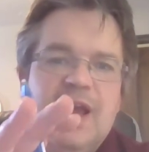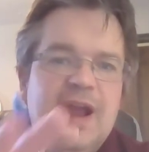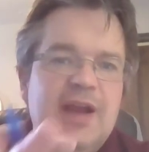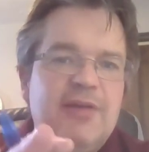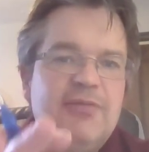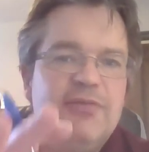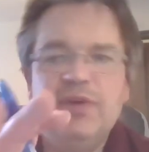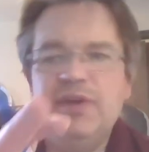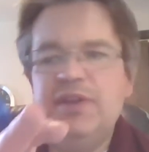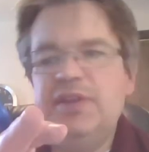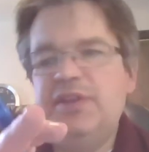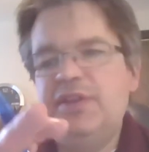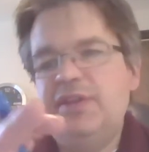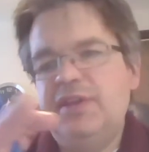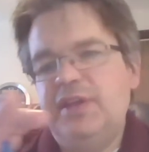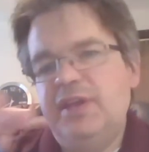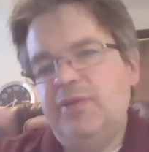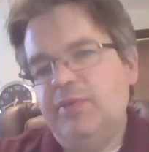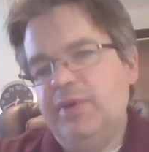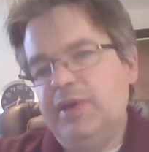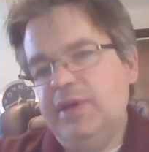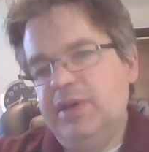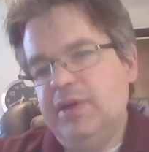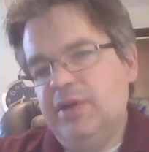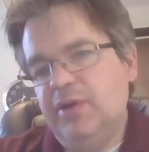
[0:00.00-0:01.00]

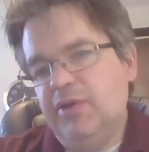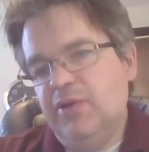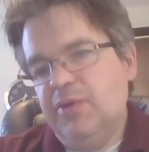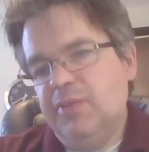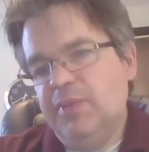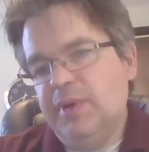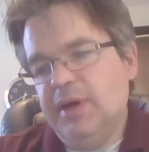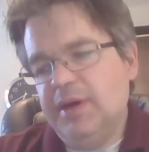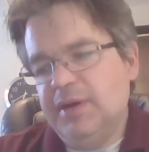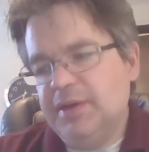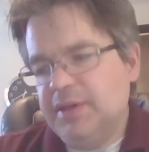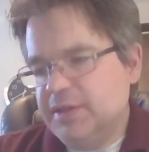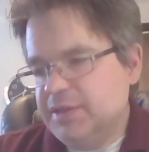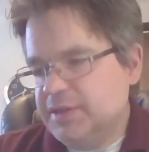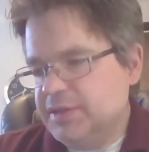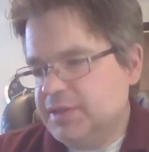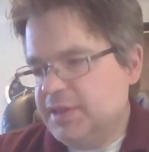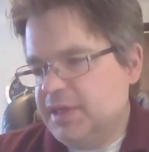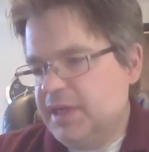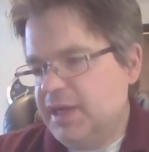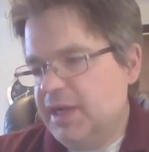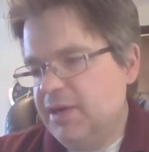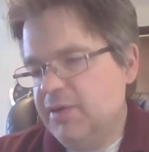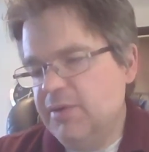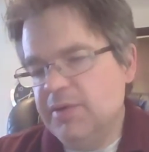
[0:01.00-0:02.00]
everything we know about his
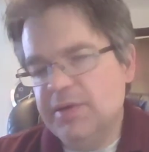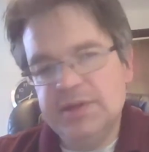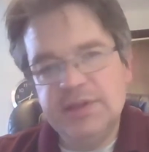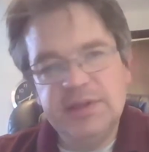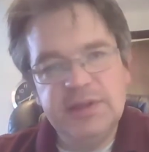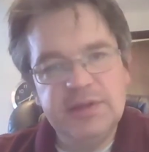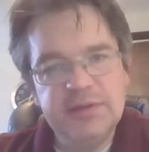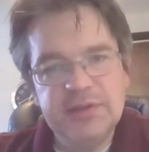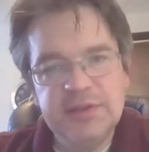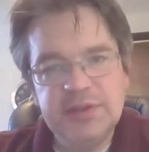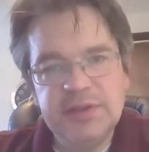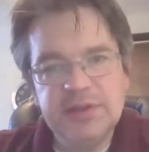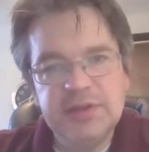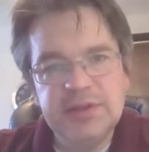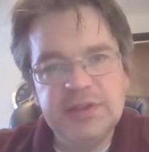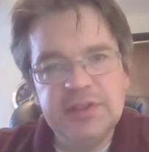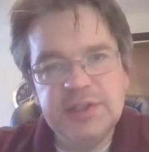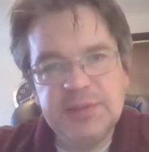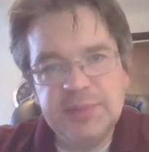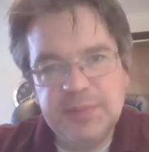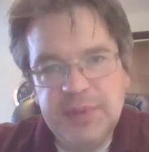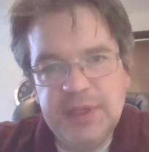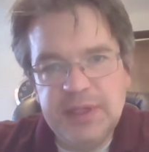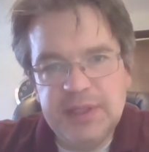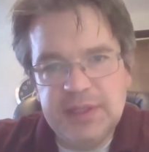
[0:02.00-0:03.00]
character is going to
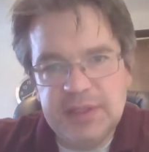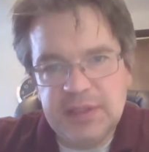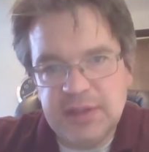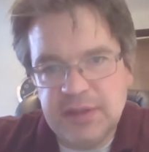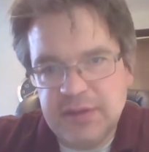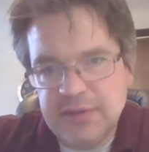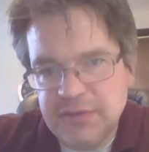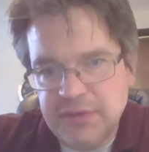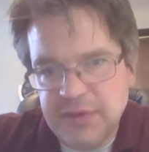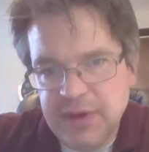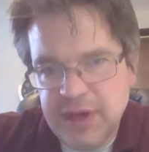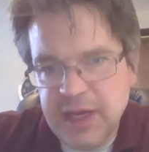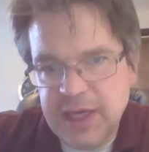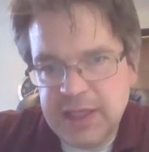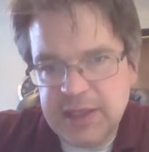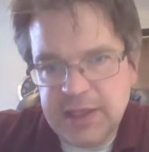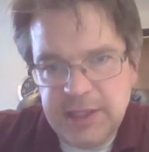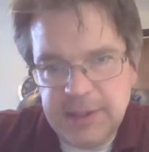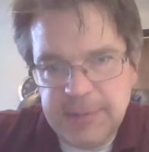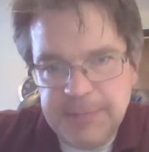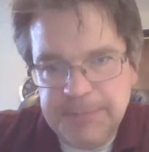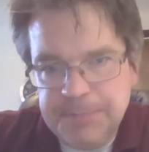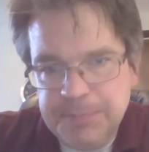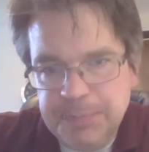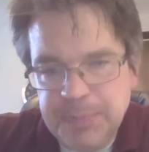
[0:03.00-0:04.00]
speak to the fact
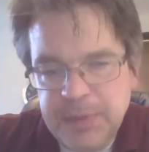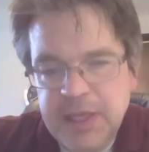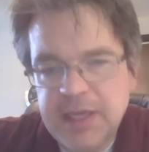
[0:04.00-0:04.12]
that